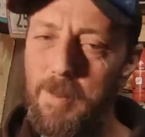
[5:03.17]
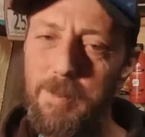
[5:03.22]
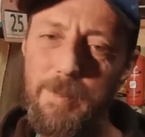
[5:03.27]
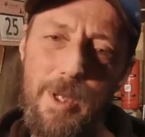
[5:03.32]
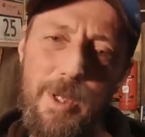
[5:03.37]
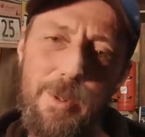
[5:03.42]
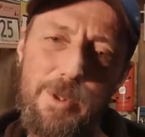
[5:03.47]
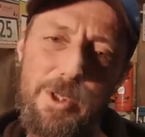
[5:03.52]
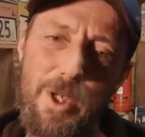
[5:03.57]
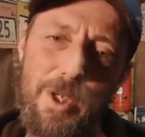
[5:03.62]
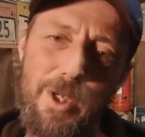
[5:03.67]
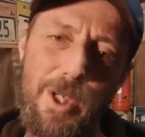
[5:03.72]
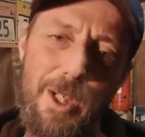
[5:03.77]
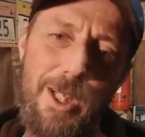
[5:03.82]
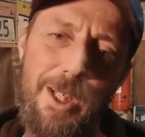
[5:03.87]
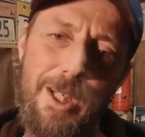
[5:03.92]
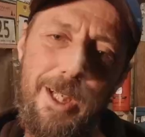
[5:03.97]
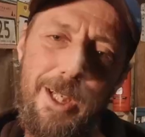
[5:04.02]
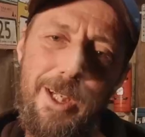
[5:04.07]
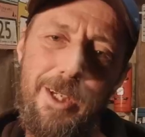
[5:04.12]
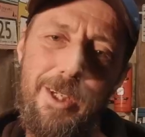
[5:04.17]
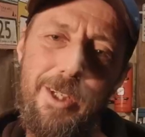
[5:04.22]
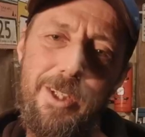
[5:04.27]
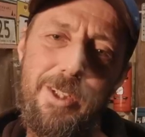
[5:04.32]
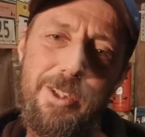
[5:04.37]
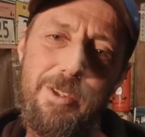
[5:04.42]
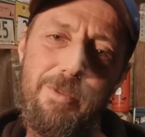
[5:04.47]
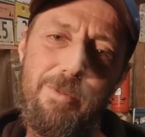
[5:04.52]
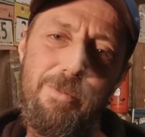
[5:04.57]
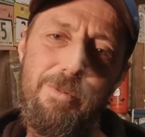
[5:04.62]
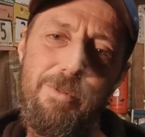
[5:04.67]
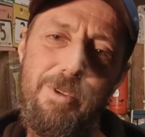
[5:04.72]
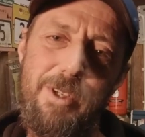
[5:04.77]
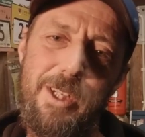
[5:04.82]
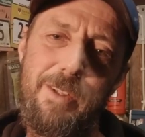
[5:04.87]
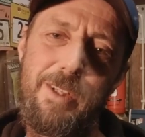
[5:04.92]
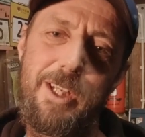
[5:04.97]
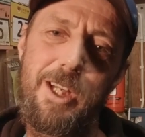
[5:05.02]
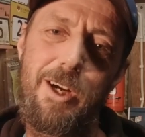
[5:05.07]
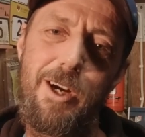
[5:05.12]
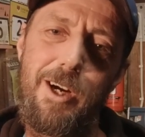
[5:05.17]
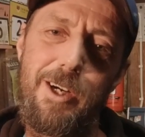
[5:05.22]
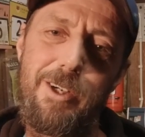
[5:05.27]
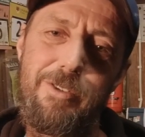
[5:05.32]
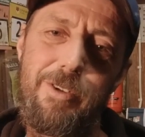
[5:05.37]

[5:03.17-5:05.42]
But it was good. It's a really hard